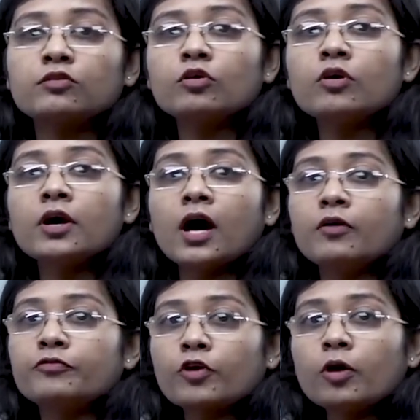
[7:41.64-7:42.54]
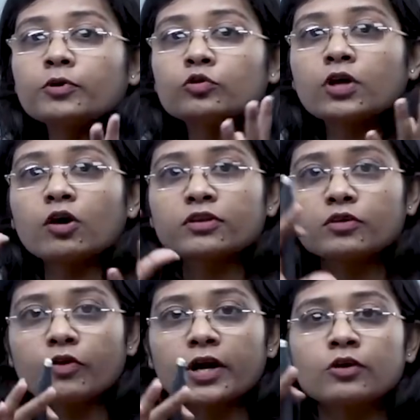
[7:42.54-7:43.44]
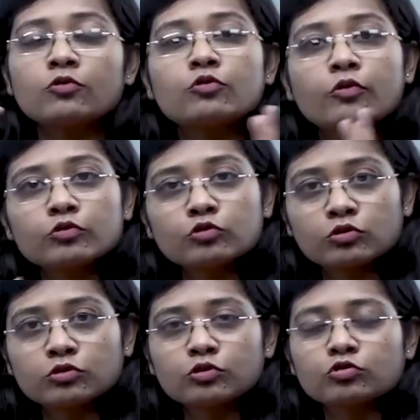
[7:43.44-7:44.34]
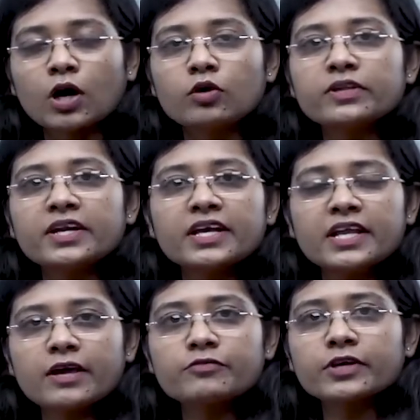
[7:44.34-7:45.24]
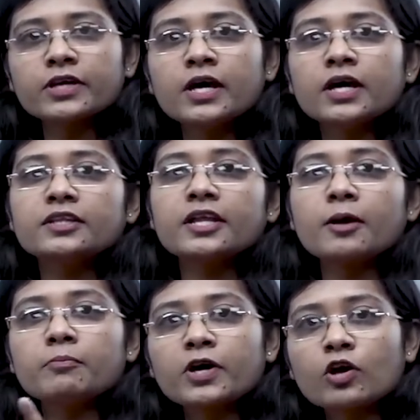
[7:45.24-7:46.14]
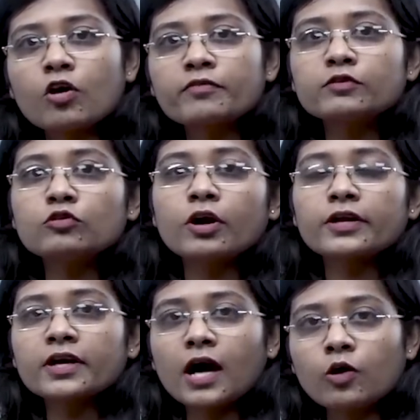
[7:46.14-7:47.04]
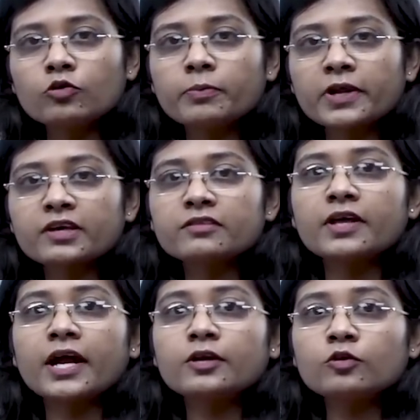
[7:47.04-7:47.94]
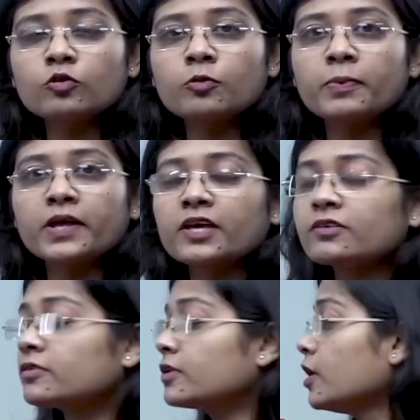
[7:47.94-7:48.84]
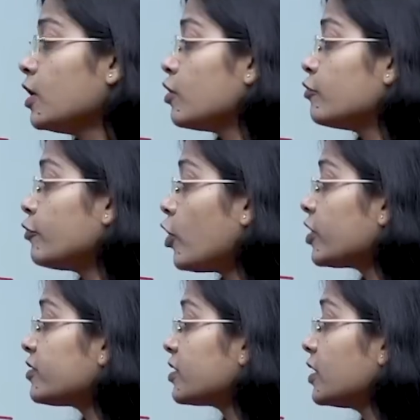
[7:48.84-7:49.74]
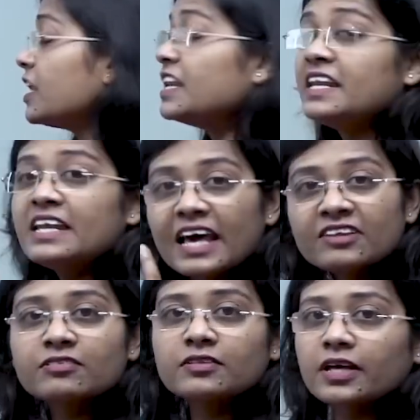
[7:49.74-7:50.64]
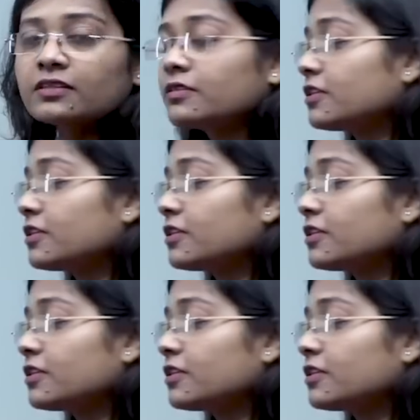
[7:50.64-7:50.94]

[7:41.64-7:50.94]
So from 2001 to 2011, the number of zoonotic outbreaks that took place was less than